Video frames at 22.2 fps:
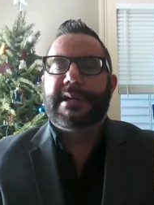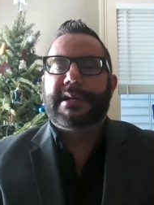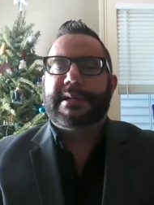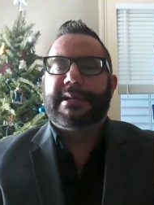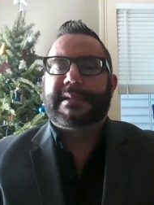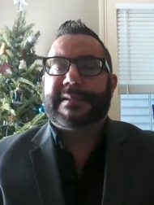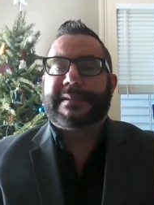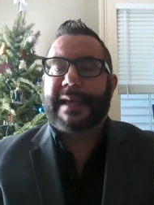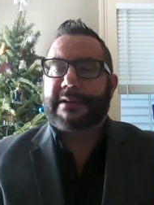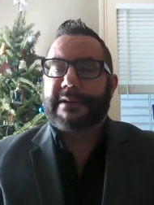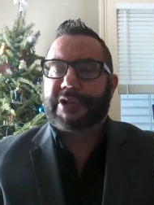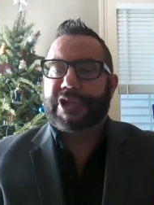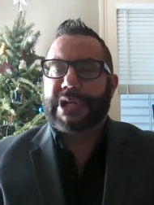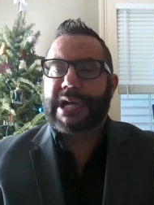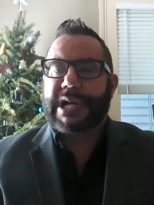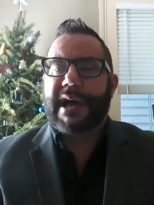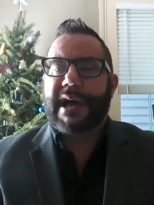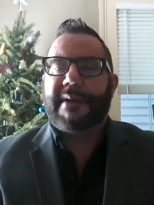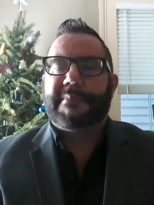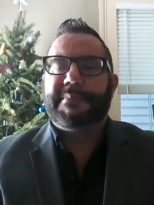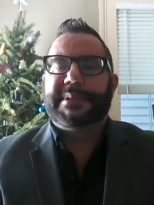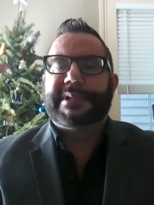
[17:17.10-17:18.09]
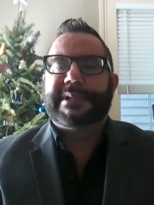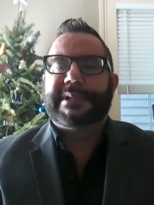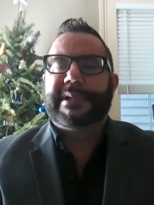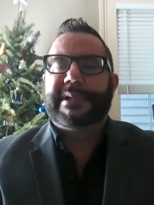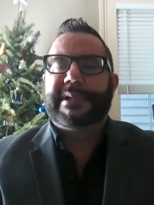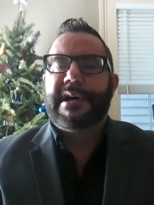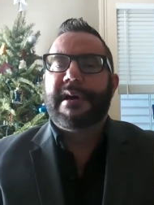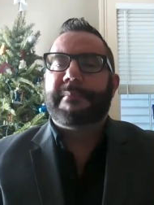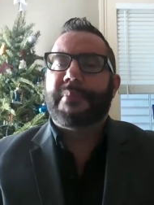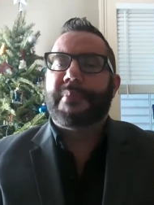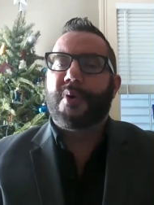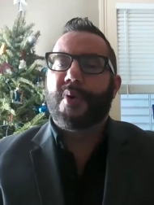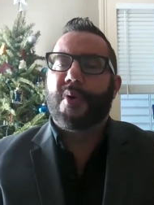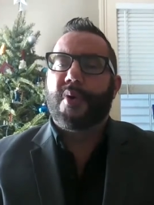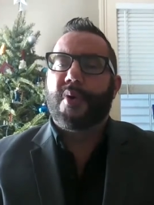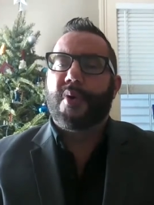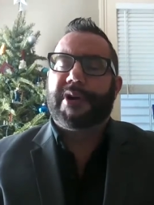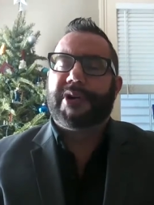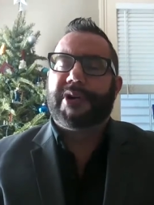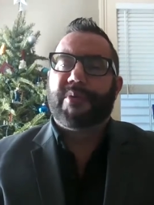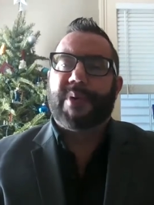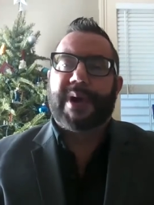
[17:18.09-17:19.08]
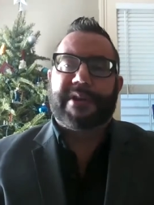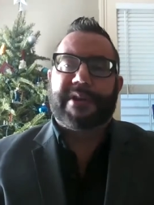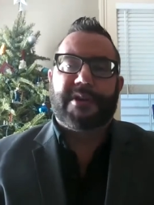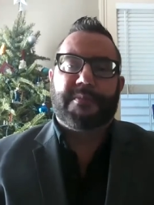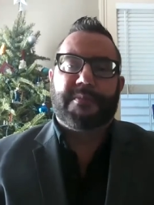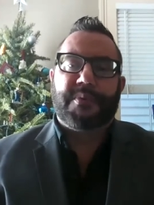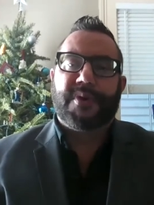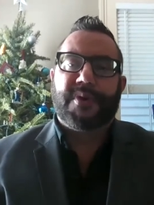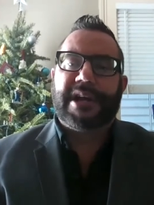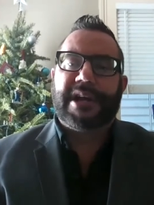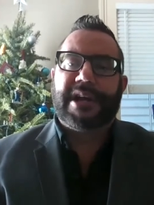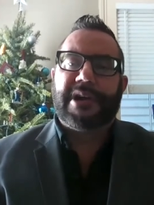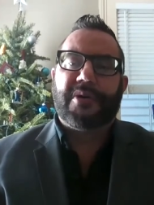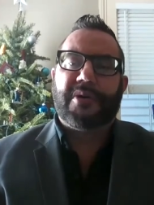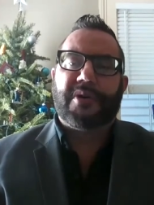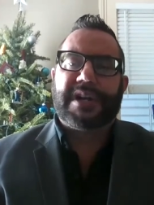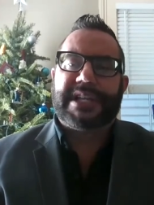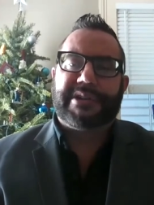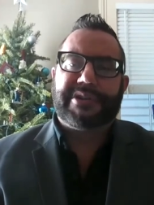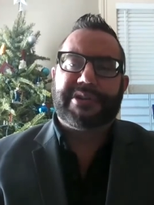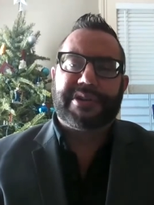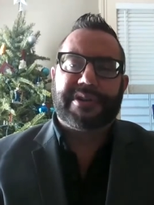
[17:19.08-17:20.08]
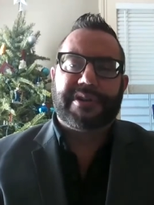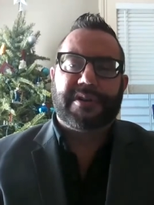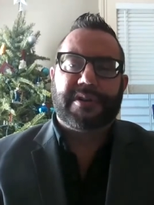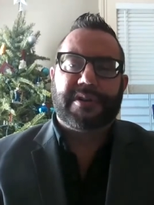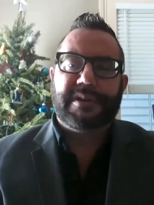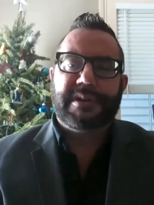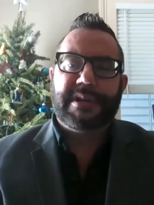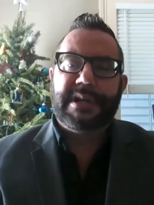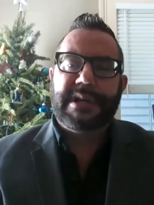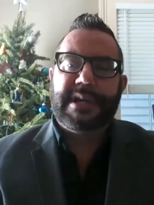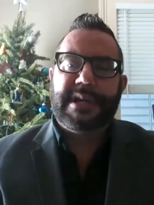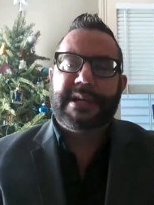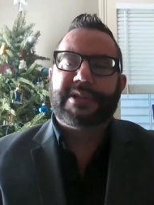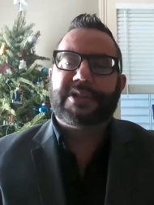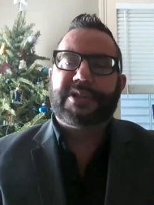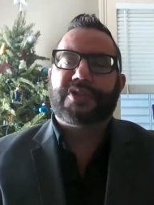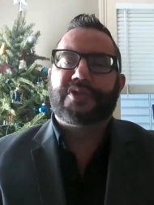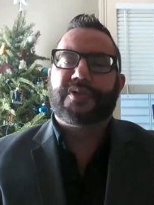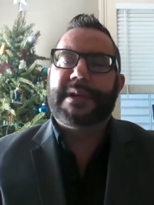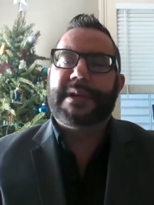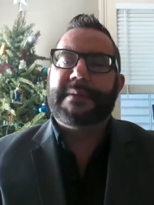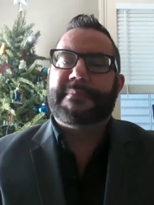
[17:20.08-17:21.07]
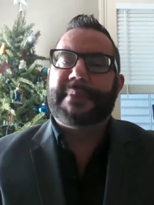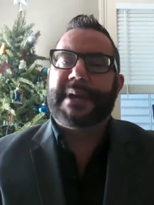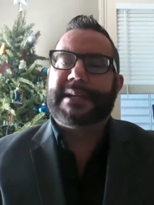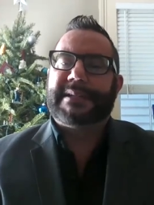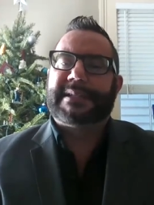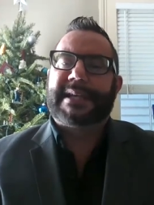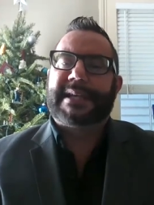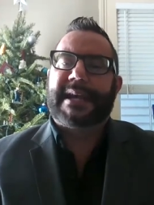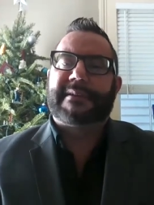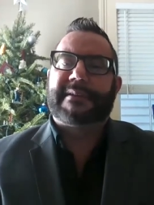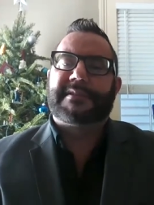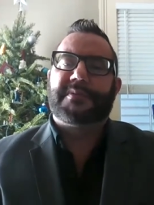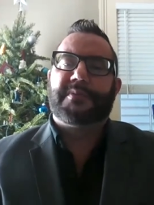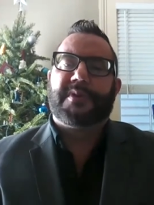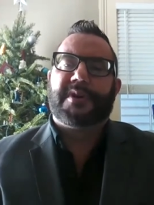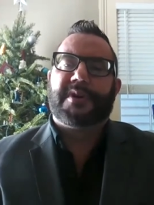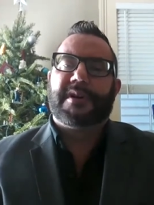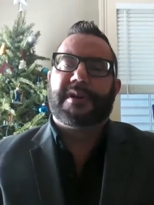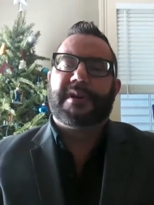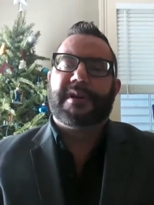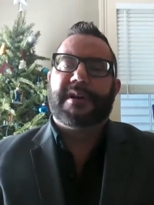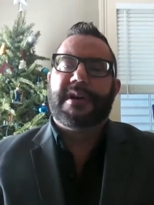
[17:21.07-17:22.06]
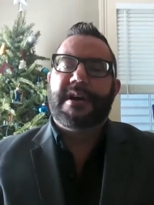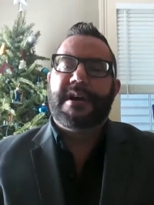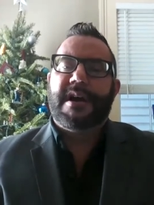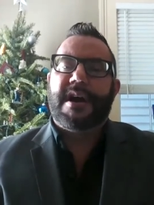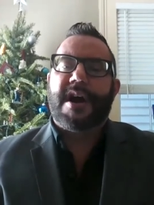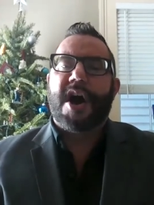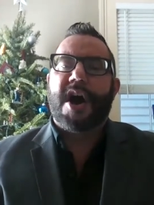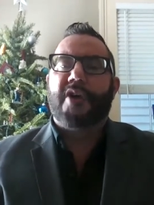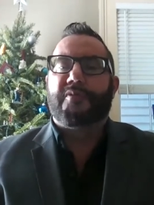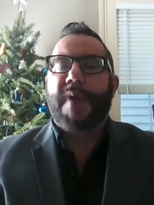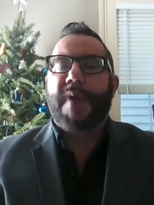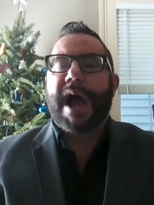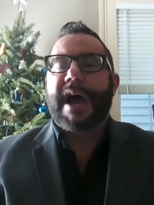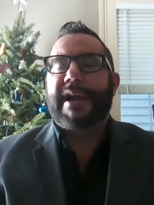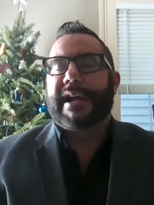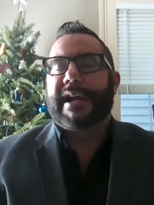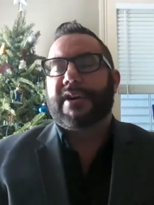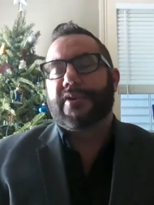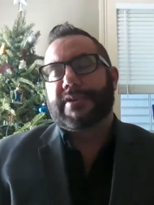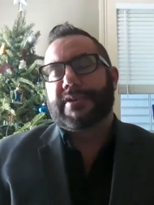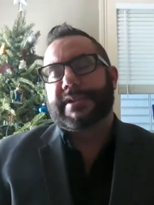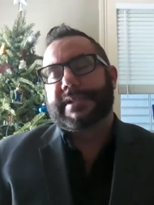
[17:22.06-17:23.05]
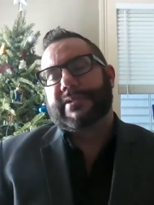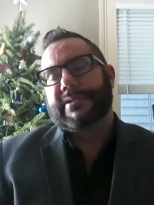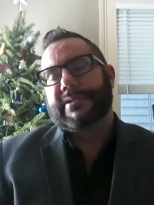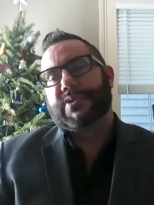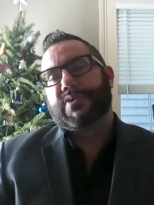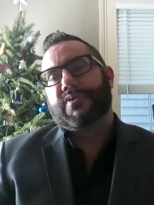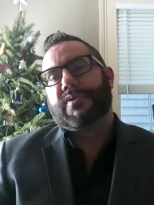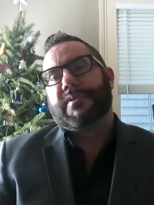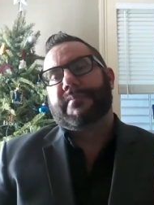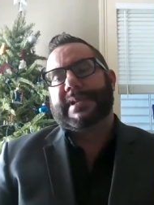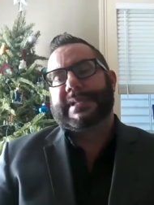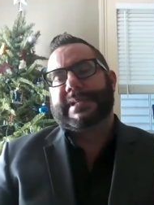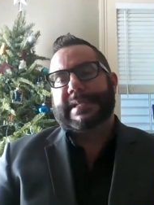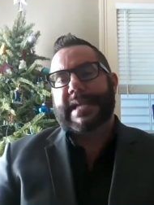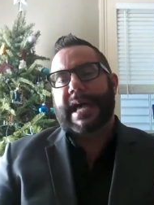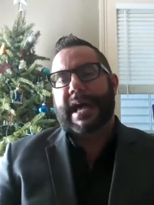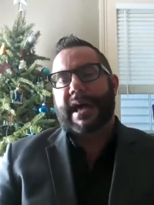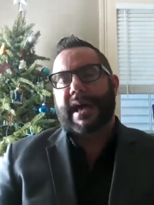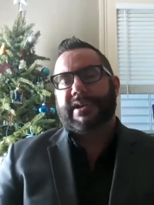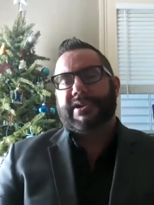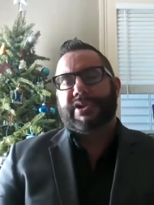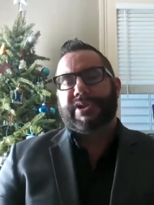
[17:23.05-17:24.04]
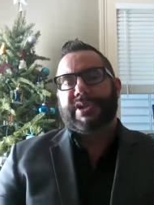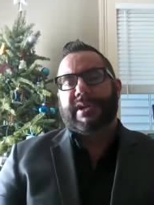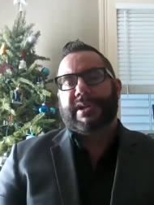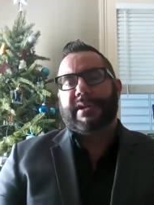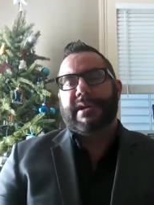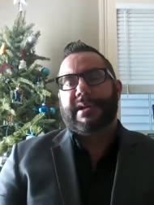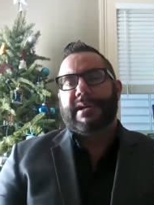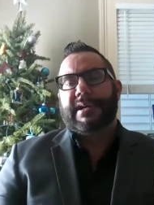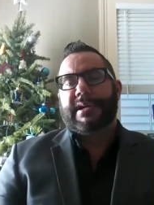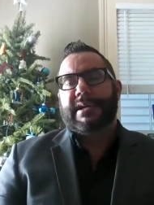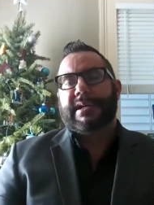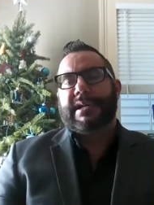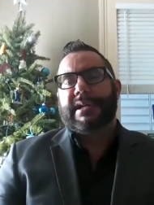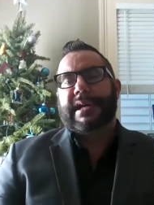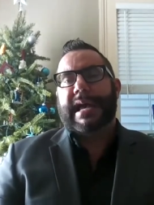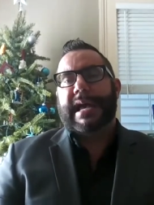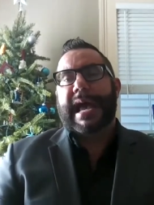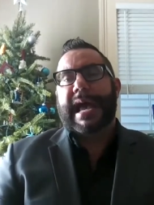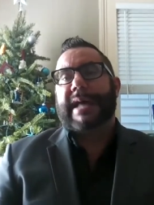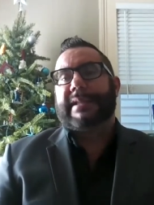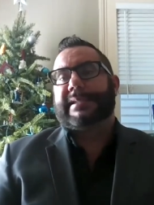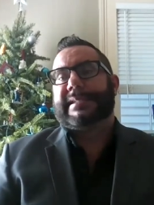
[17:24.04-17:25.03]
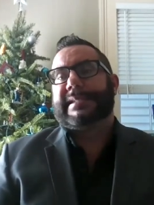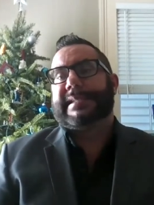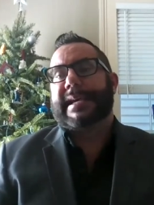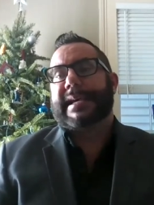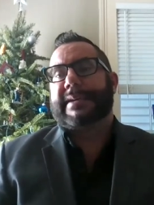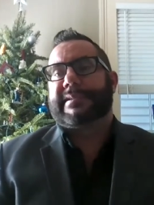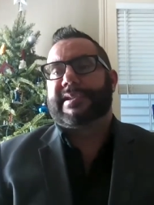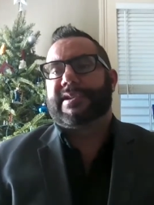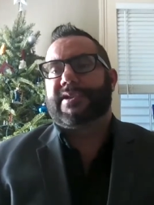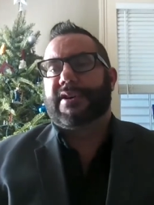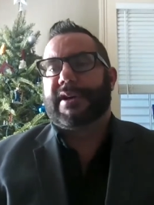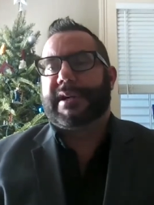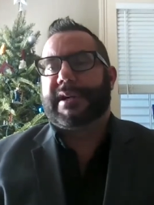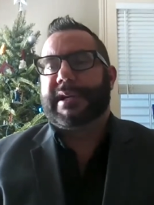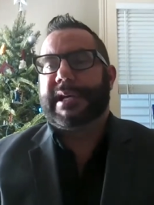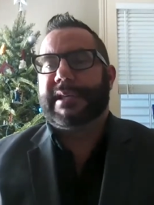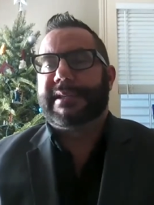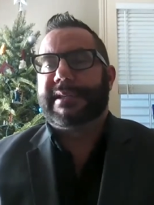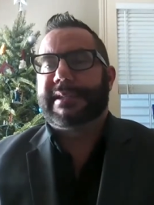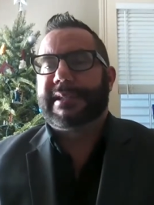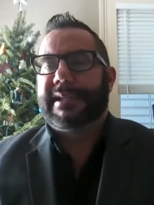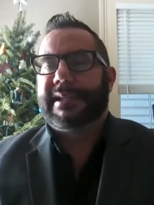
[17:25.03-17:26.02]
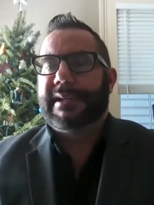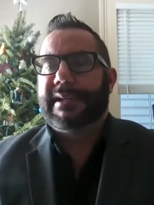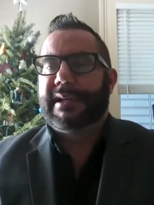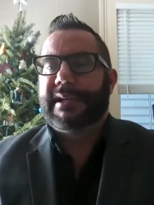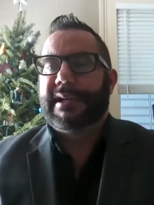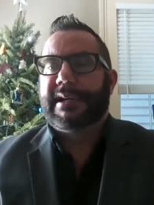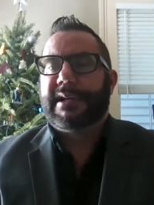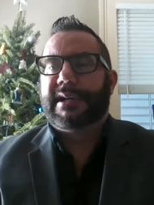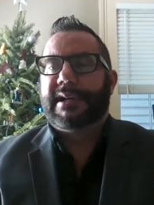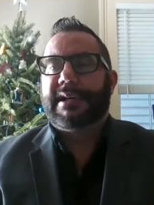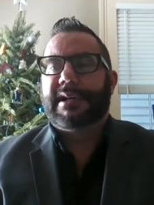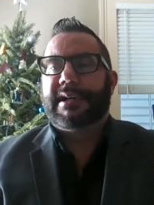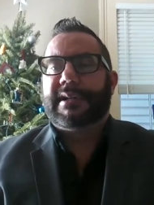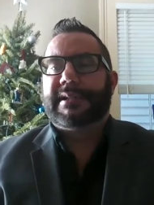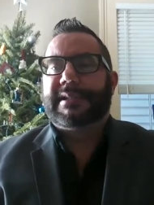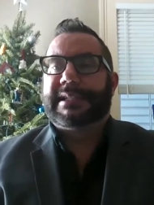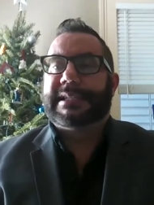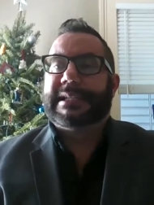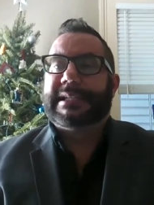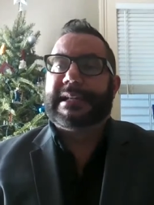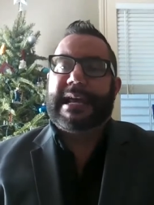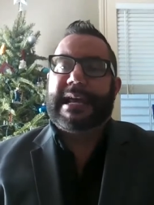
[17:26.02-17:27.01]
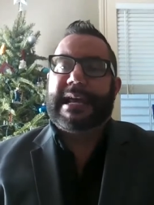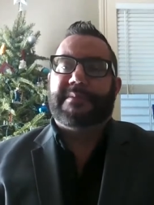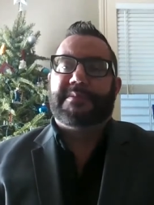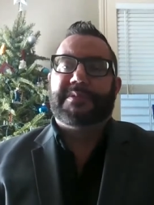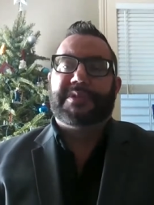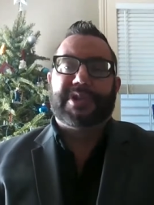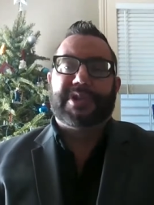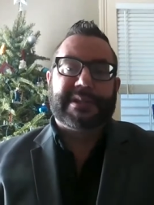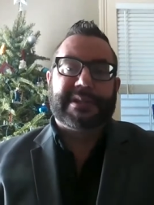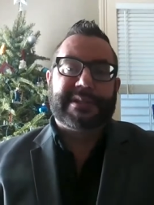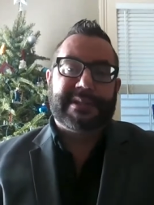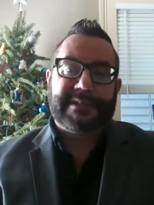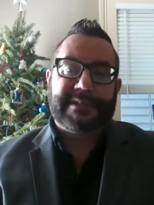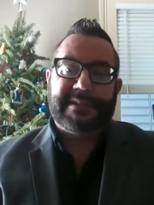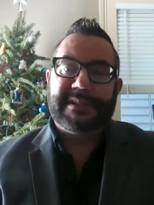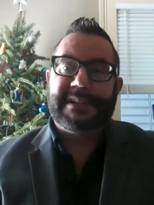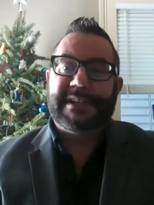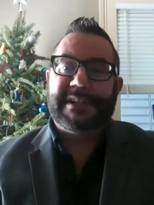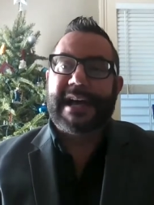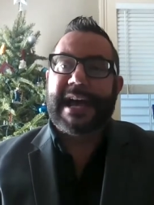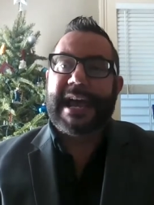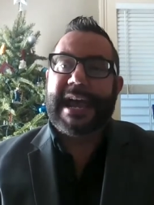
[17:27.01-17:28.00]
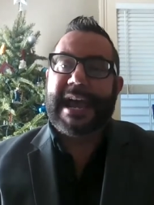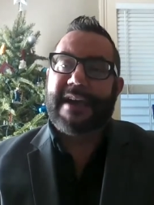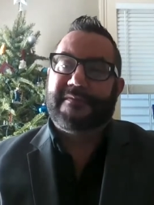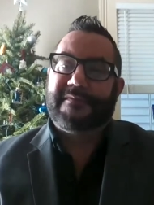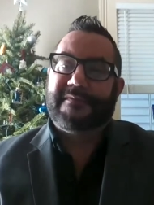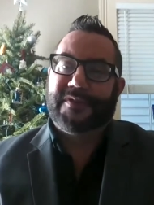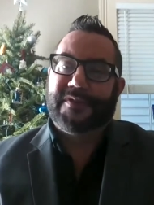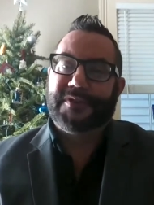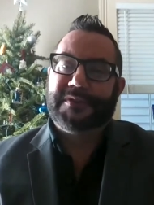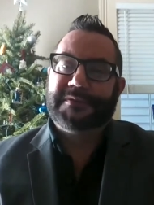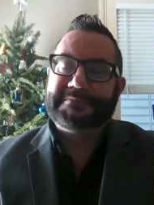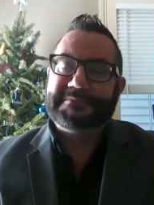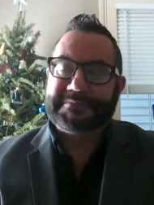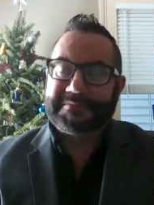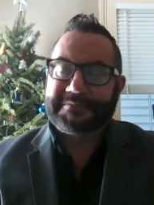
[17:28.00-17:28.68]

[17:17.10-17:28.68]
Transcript: sex shops, porn, whether print or digital, street-based sex work, erotic or sensual massage, and sex surrogates, to name just a handful.